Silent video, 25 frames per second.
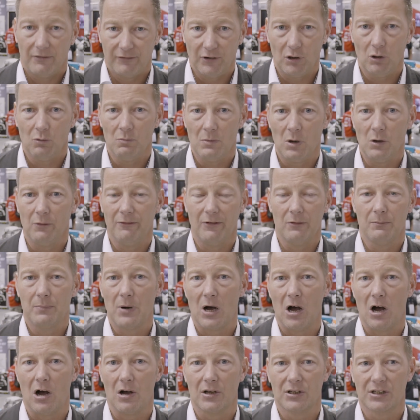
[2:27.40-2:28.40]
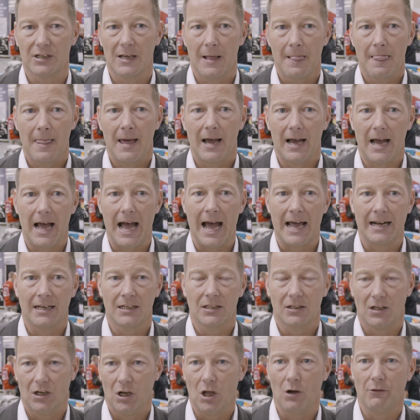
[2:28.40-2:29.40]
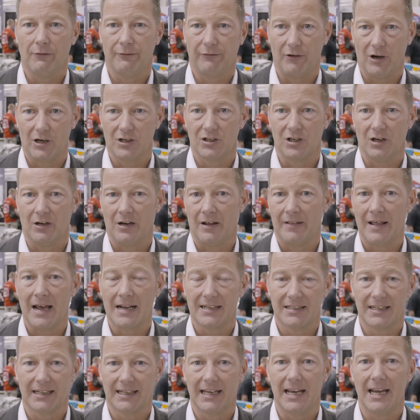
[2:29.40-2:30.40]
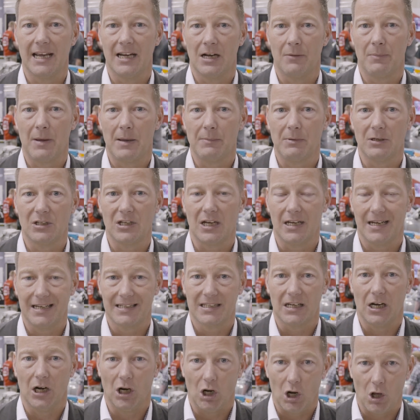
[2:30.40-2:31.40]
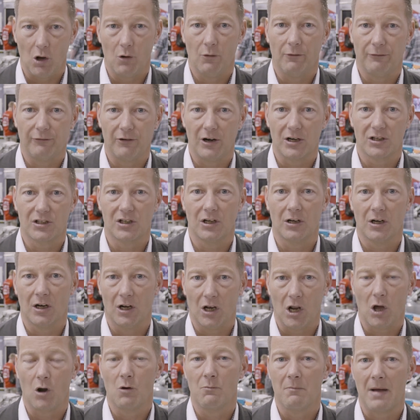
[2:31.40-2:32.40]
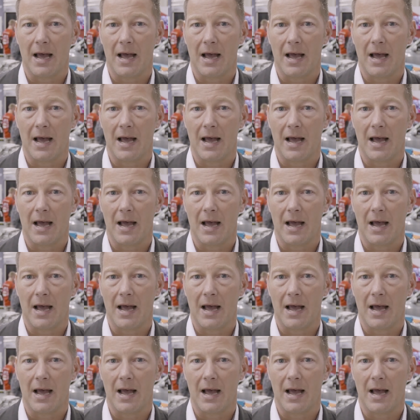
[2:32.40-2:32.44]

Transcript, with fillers: few moving parts, and low friction. And that's the key in a PPG, it's low friction, low